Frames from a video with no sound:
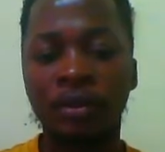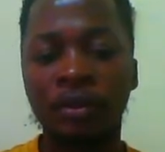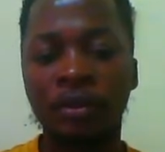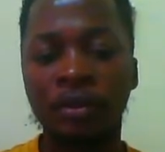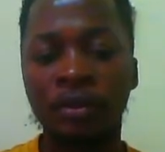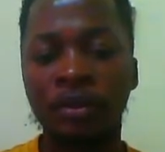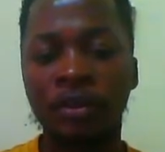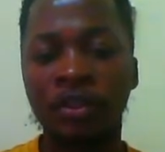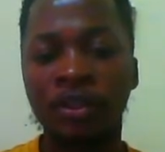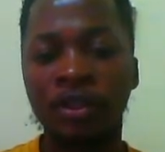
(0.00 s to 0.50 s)

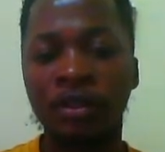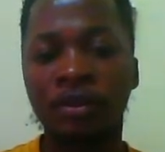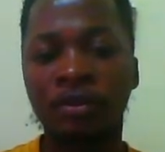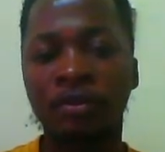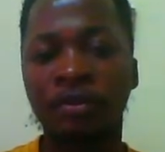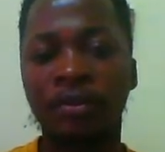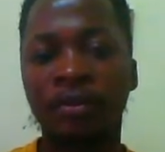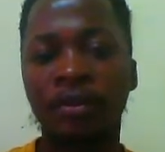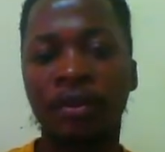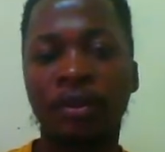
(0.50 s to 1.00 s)
shape,
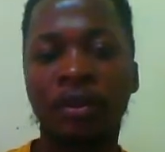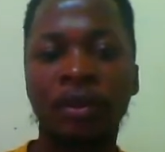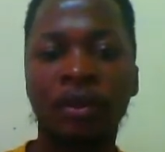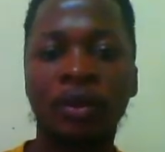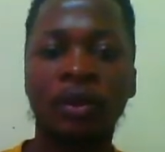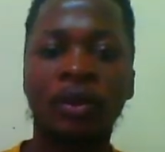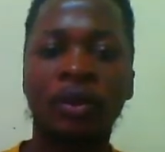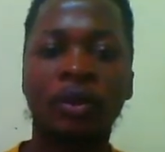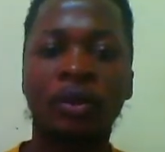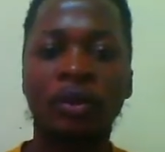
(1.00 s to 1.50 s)

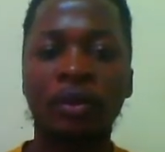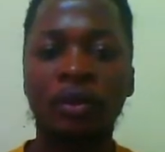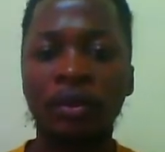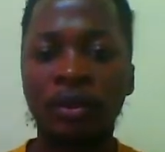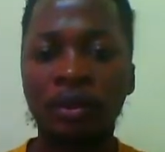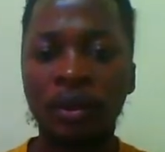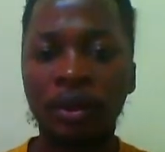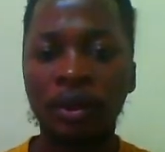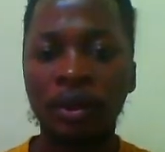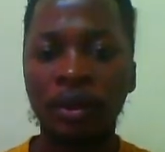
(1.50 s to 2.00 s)

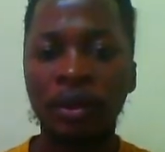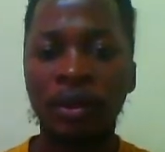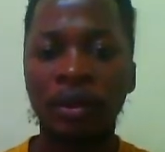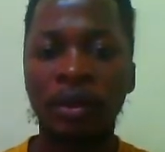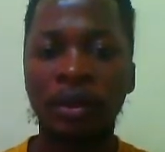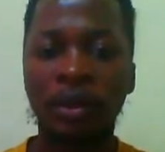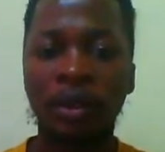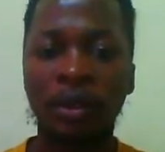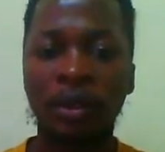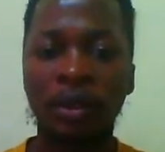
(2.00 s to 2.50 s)
okay.
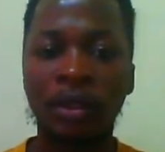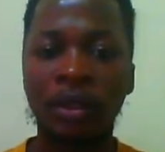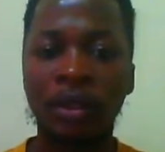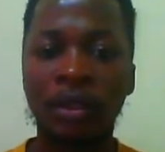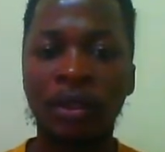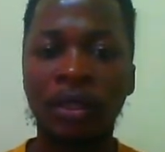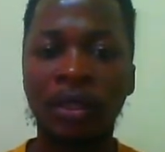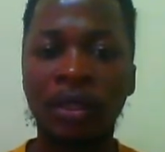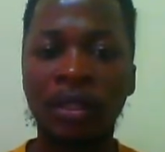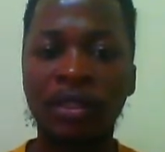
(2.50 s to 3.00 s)
And then
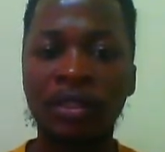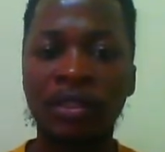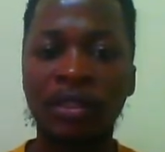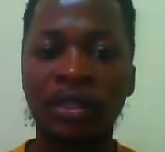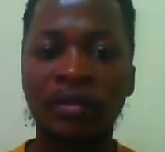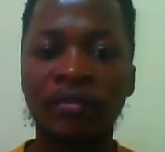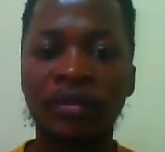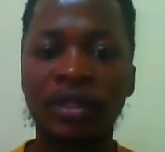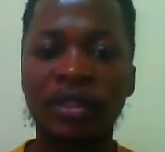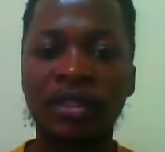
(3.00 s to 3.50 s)
here
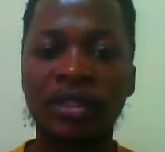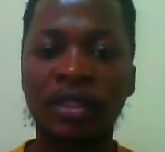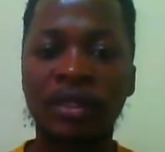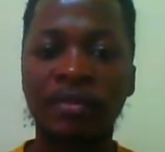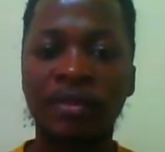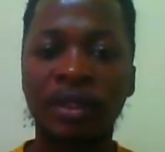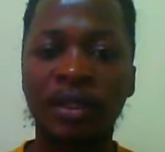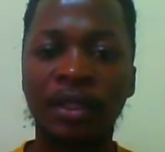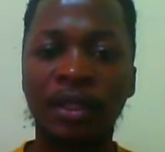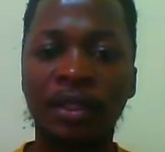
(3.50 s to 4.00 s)
save as type, you
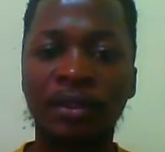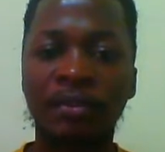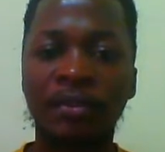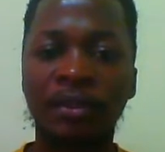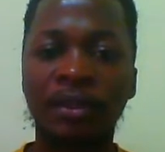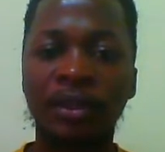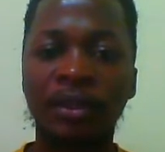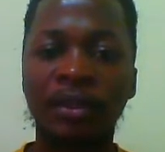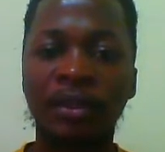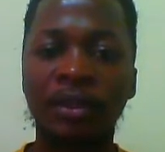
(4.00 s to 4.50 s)
click on
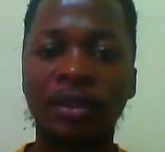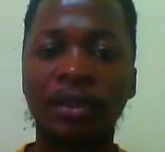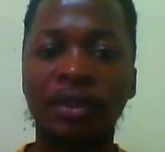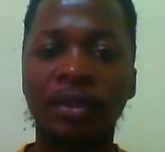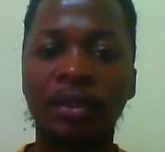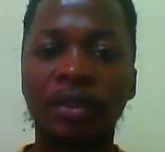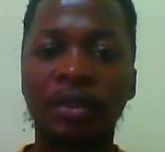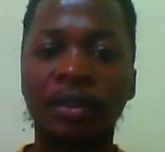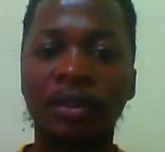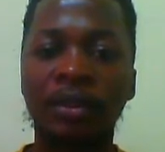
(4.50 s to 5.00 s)
it,
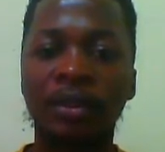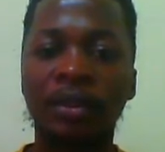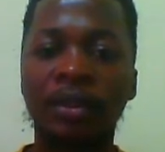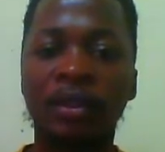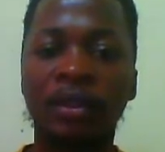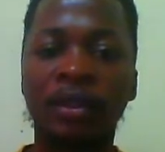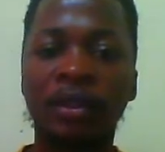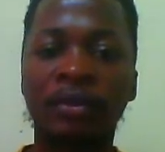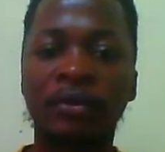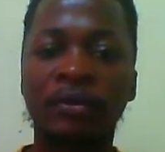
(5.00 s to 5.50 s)

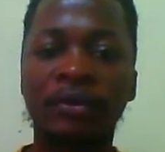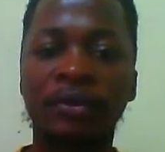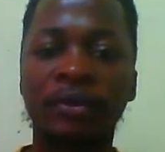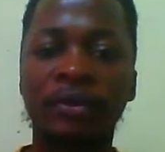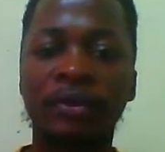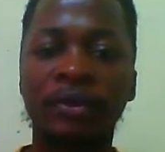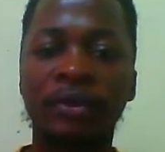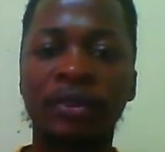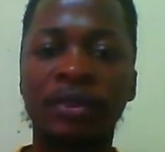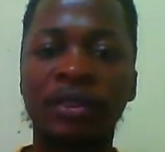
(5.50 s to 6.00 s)
click on
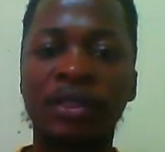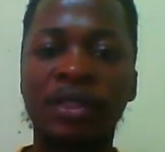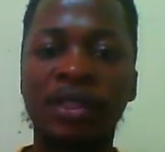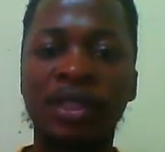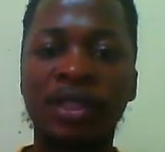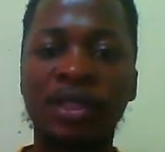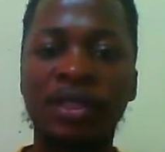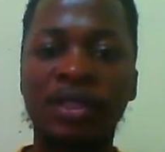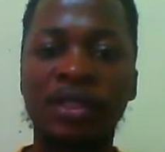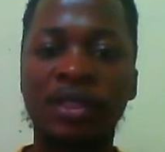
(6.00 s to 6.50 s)

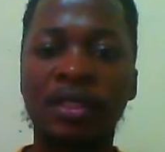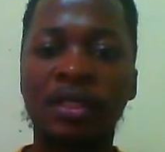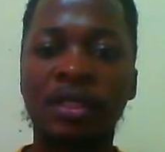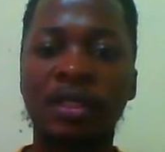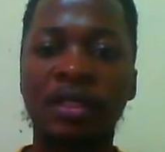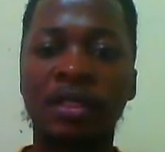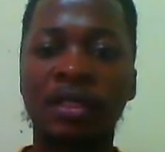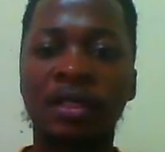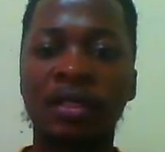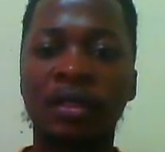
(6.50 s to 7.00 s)
text,
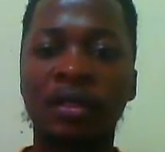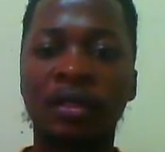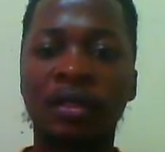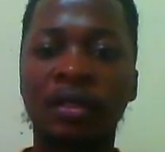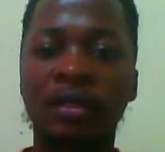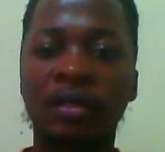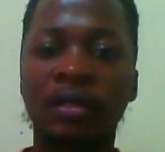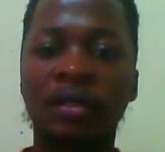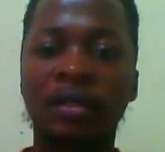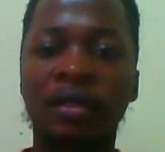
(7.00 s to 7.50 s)

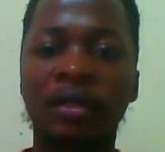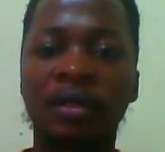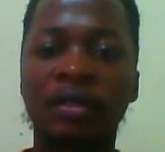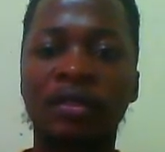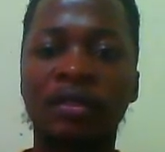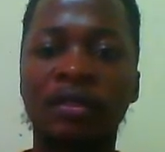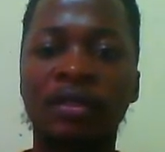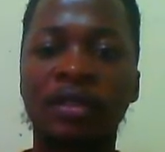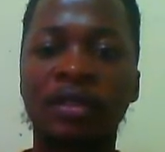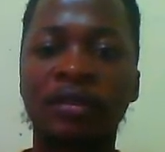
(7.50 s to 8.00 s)
click
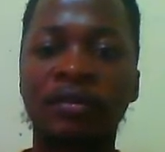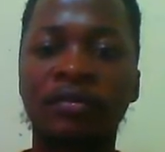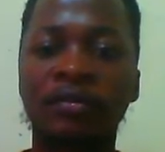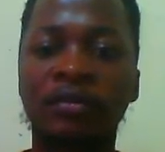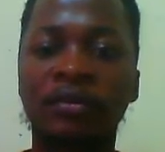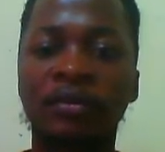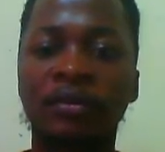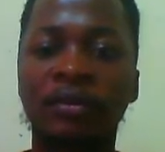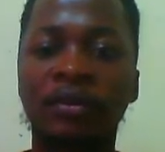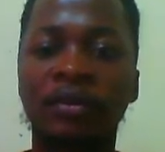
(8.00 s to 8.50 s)
save,
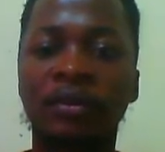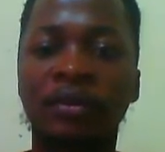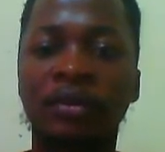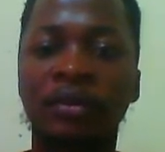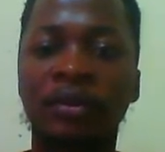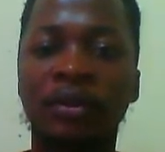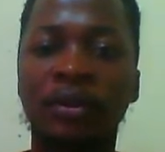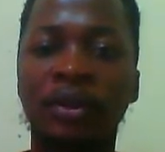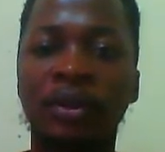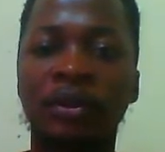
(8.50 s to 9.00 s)

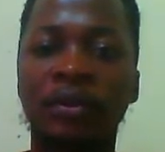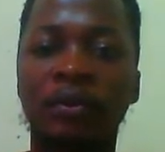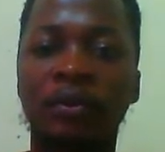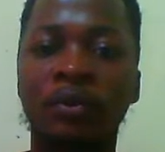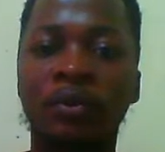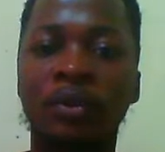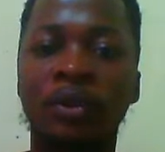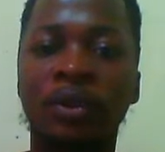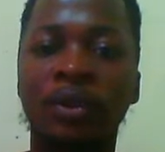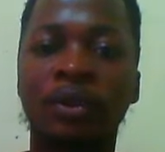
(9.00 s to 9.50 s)
and
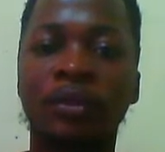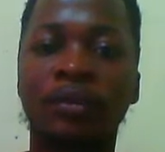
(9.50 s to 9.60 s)
okay.